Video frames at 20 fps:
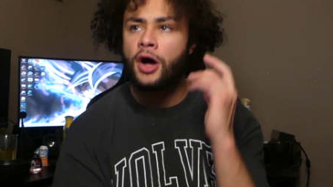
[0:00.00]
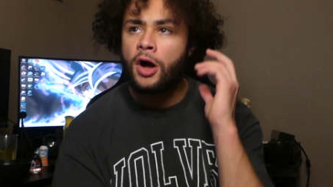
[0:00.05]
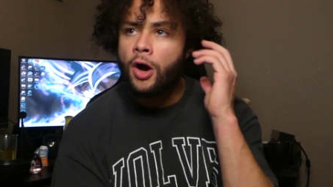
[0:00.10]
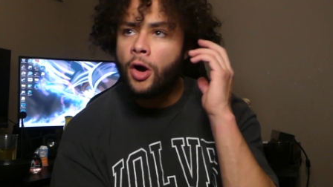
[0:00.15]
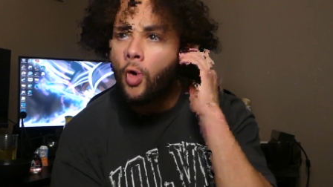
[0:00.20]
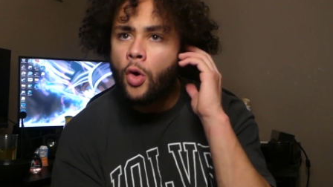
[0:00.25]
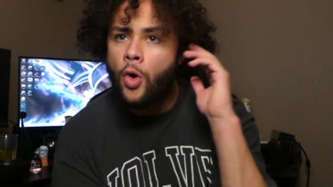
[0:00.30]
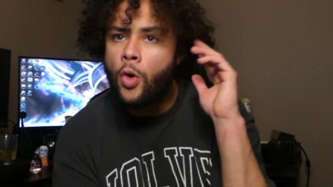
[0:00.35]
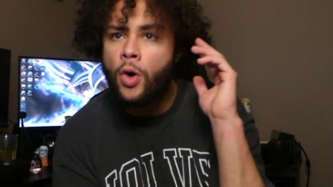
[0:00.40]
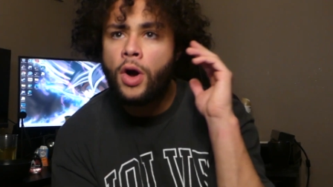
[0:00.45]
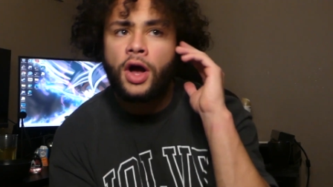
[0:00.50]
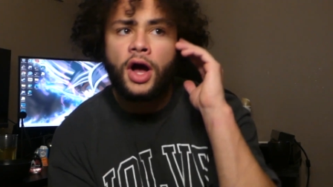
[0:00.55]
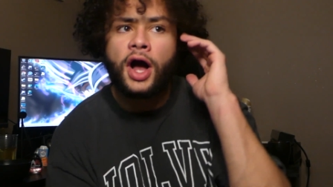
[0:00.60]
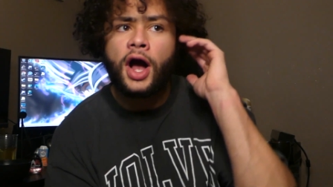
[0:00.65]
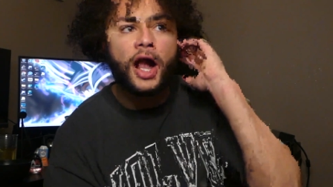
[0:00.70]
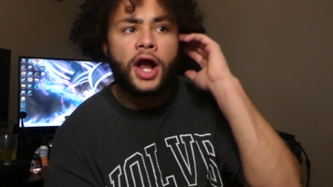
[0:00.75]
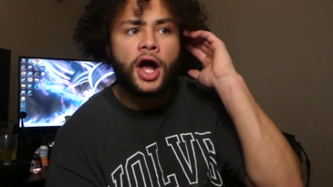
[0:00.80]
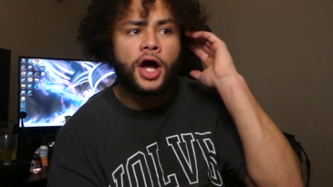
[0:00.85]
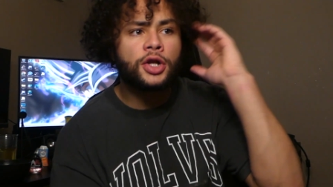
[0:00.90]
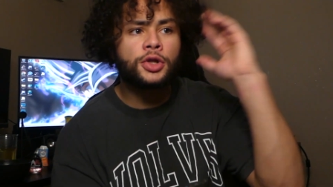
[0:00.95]
oh,
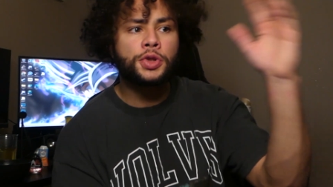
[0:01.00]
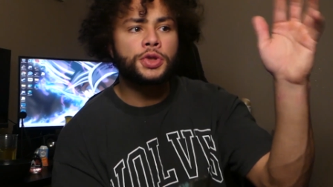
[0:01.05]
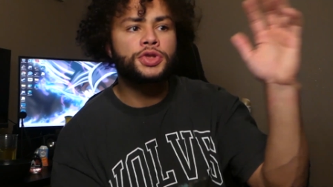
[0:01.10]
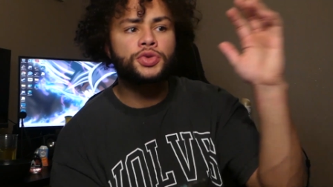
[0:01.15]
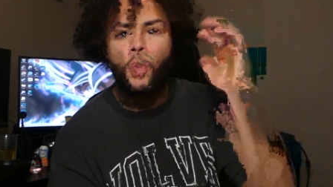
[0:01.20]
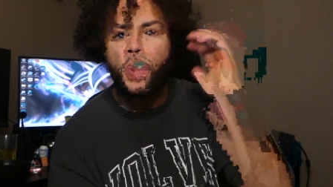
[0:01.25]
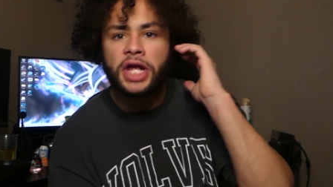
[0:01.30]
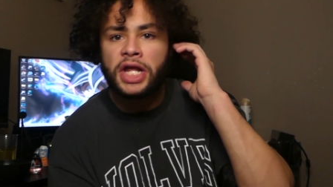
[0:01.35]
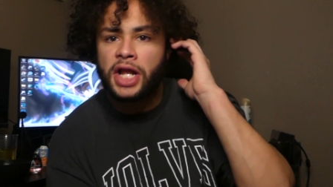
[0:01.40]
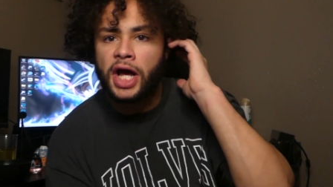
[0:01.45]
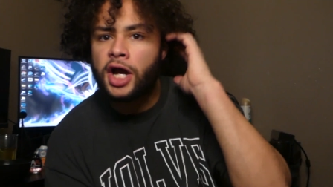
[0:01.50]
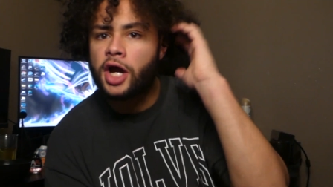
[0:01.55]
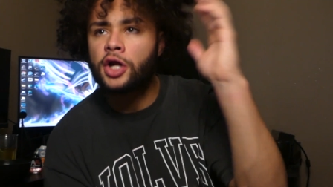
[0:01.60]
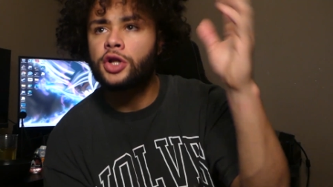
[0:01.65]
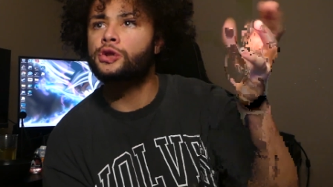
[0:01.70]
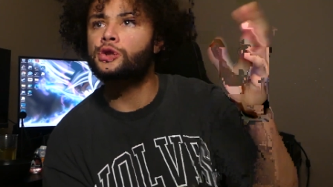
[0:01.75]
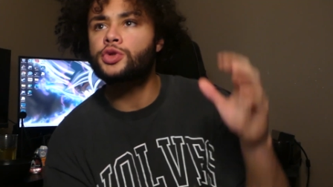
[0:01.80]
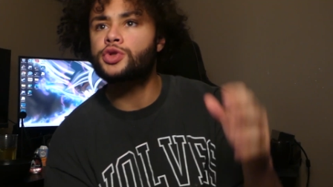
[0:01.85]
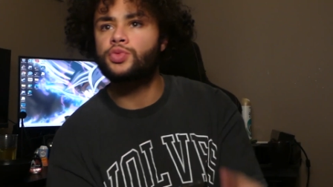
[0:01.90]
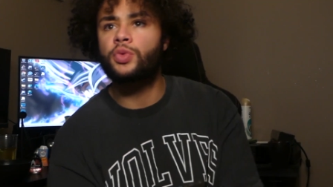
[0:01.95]
I gotta lose weight, I
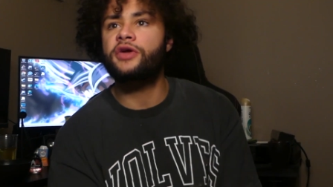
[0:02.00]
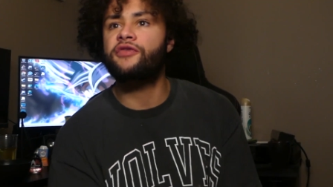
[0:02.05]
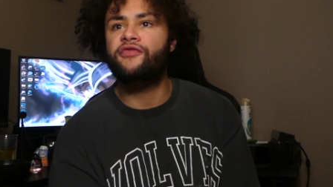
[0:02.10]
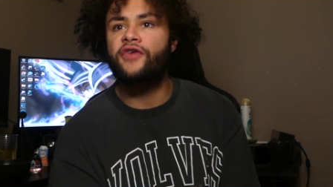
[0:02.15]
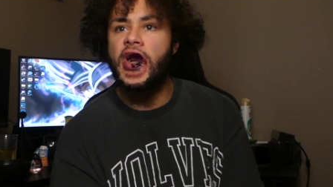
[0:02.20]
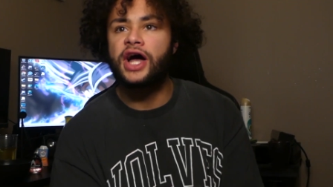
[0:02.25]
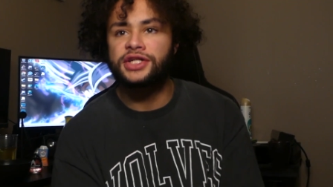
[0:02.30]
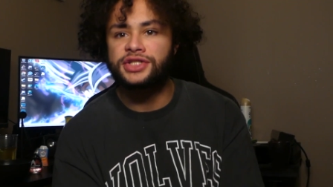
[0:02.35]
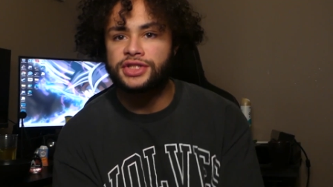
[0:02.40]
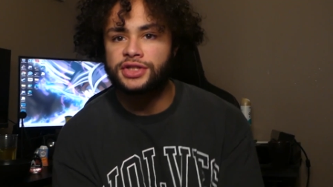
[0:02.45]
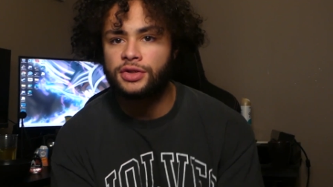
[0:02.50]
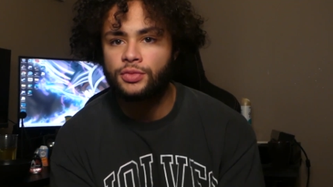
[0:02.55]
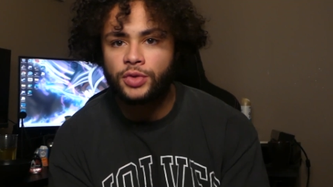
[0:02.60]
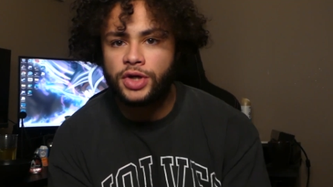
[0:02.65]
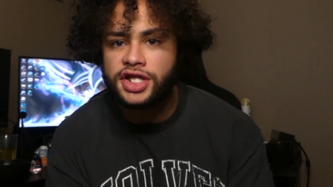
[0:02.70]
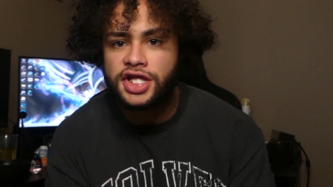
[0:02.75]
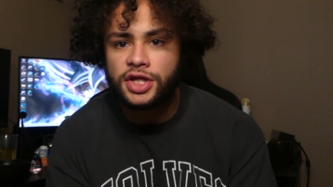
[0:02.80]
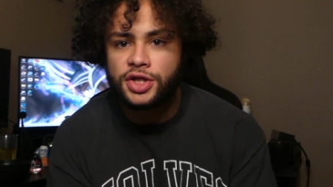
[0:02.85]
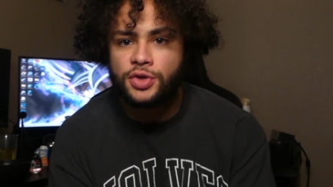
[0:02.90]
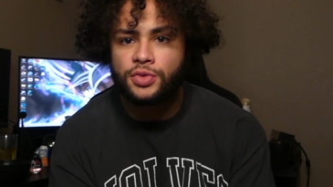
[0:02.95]
gotta lose weight fast,
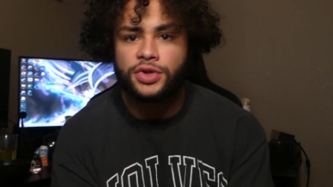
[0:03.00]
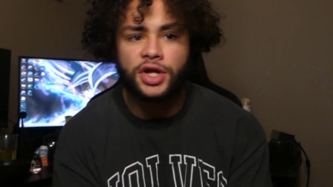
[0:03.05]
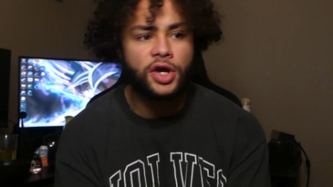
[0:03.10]
what do?